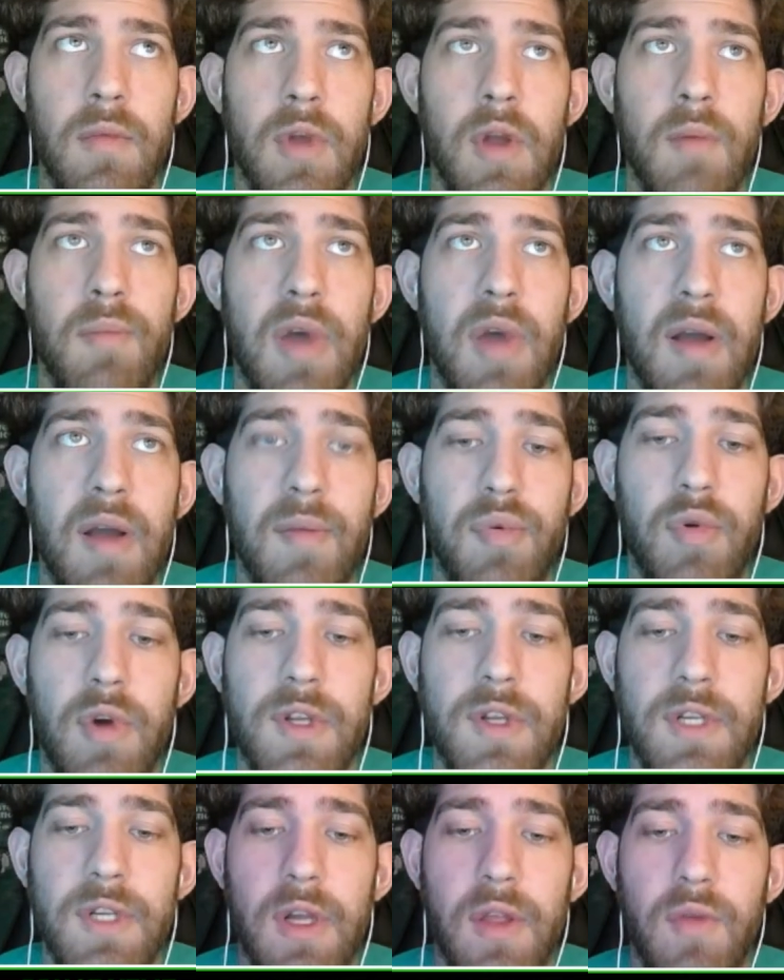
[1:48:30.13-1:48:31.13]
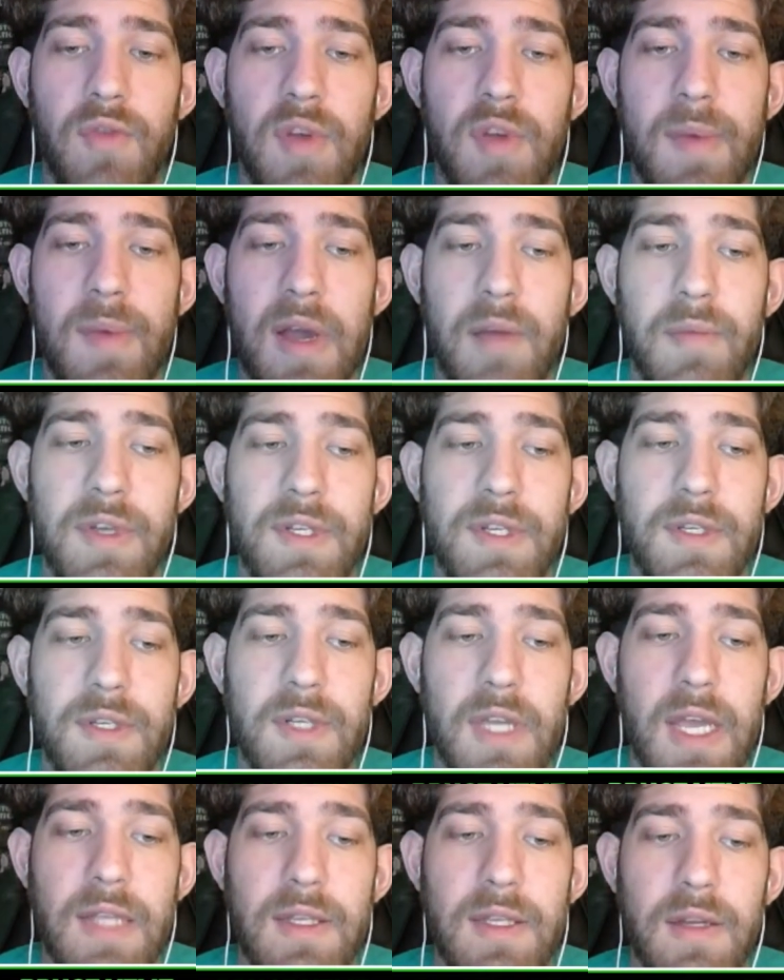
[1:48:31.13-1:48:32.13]
By Portis, another rebound, misses
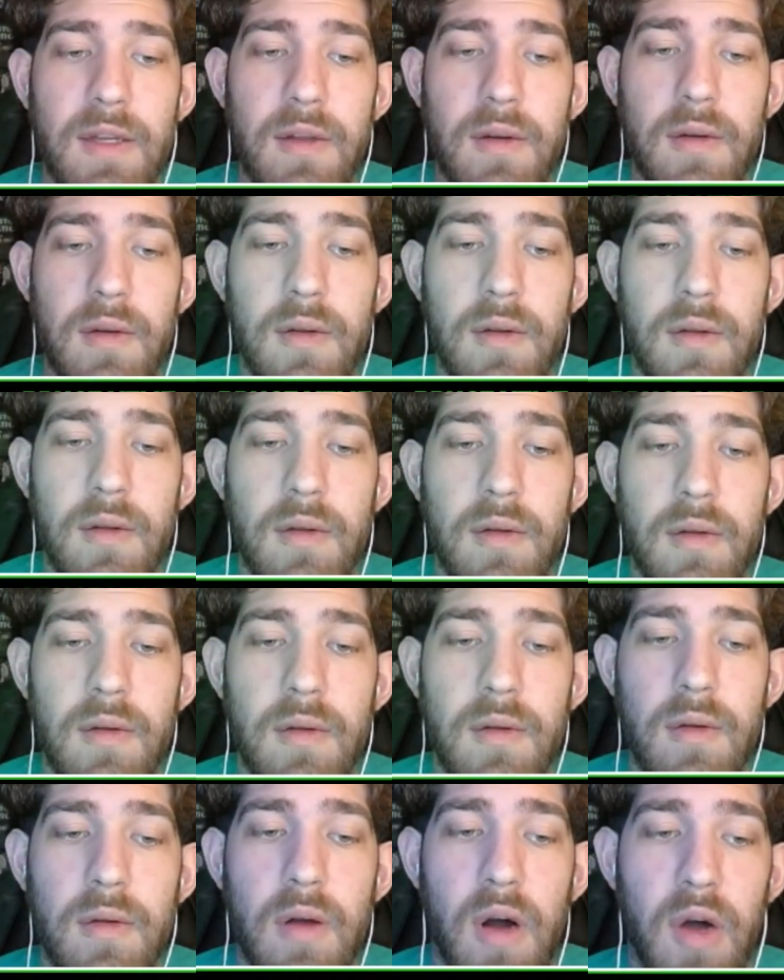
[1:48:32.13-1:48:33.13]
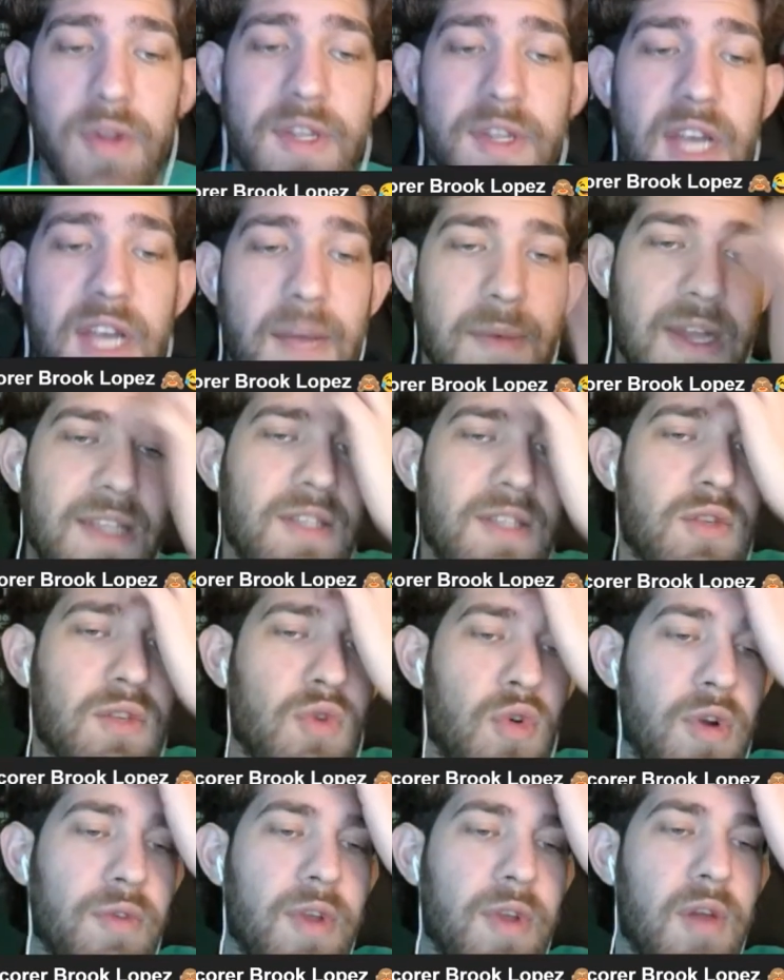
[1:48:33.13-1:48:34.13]
it, gets it. All-time net
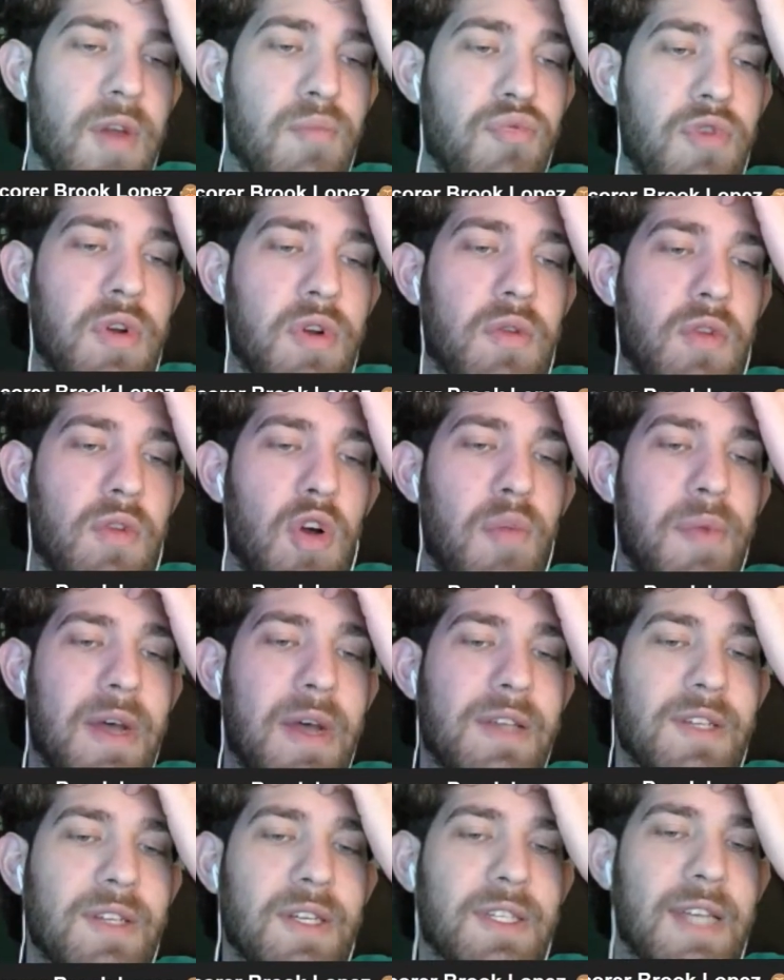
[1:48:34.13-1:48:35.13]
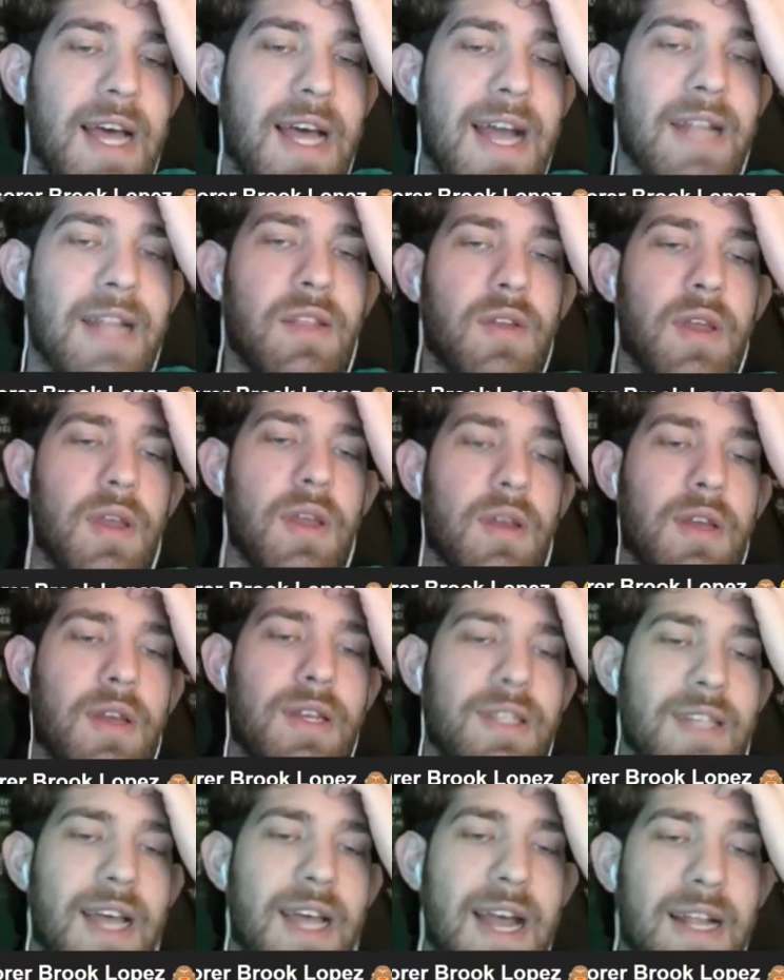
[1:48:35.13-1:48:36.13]
scoring leader, Brook Lopez. Exactly,
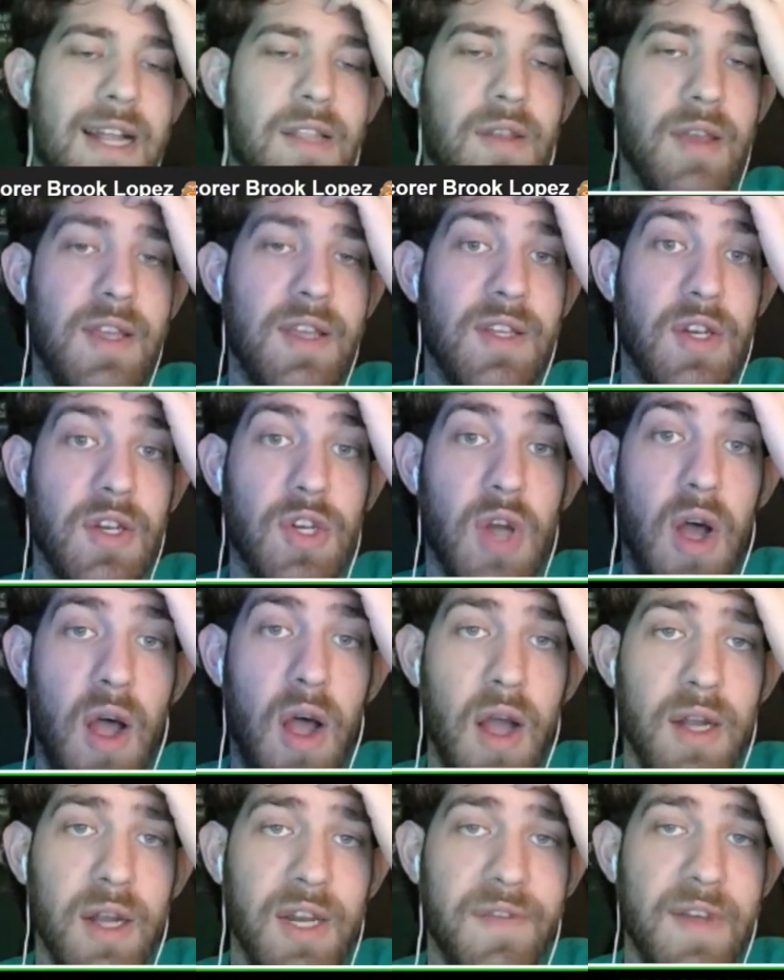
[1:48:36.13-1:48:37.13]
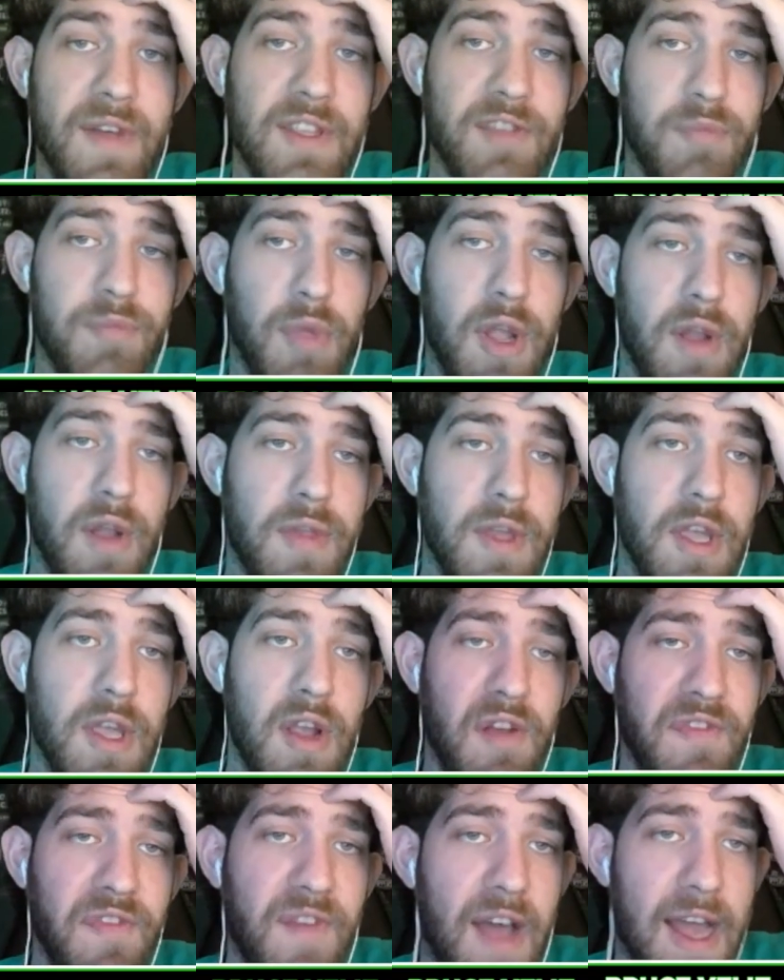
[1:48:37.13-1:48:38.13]
exactly. He's a dog. Defensive Player of the
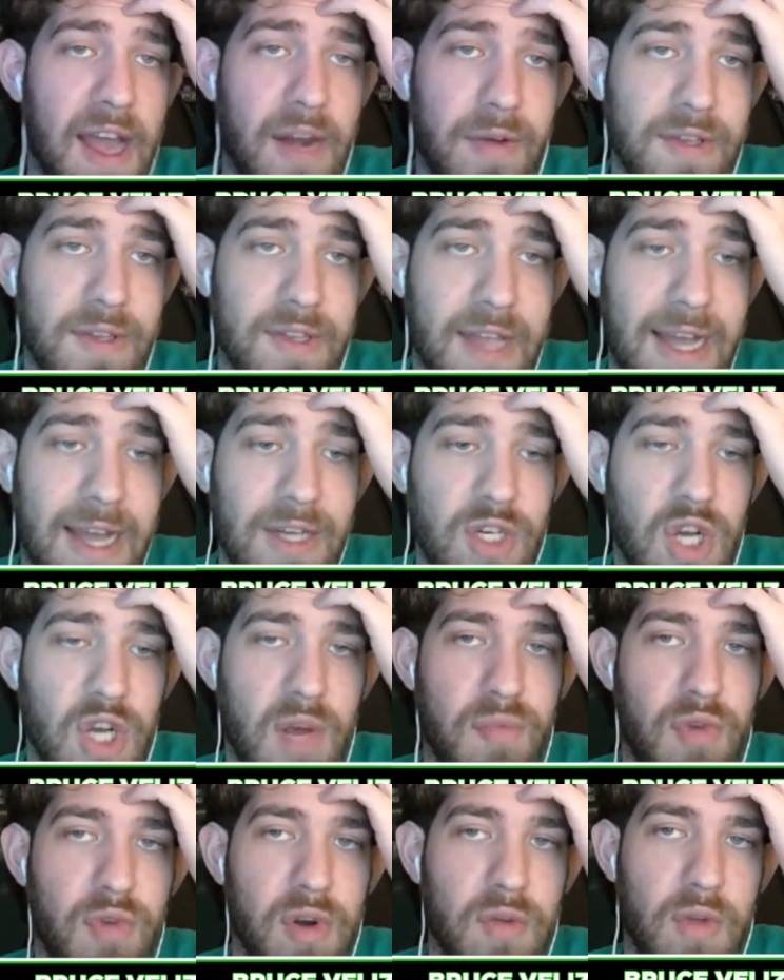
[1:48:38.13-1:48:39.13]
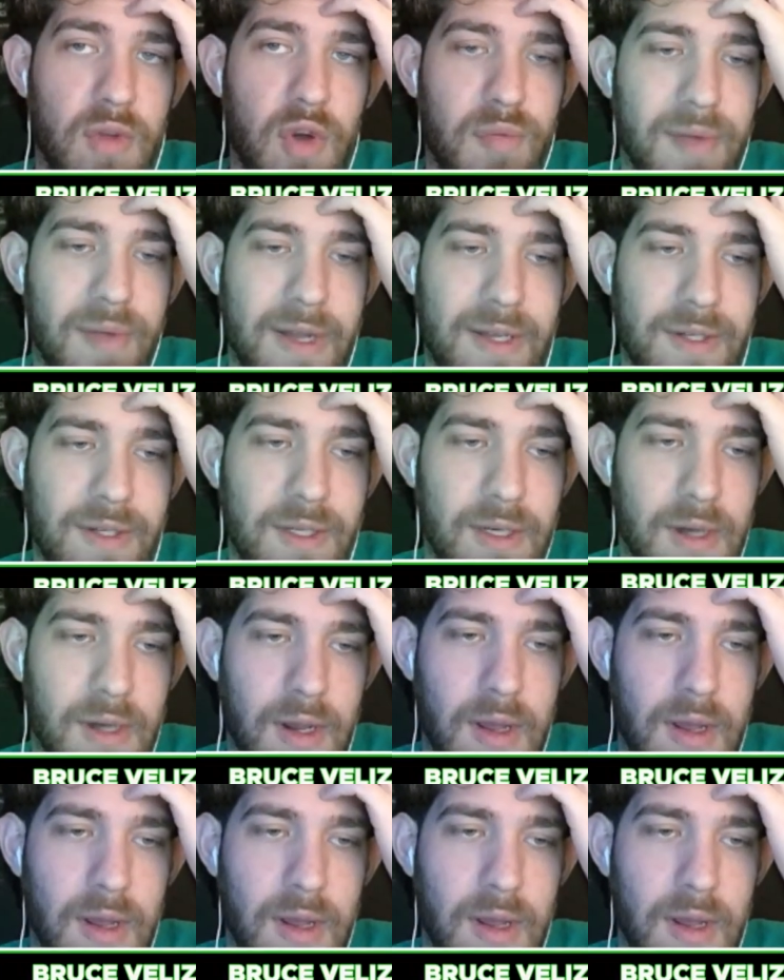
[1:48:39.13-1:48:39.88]
Year finalist last year, Brook Lopez.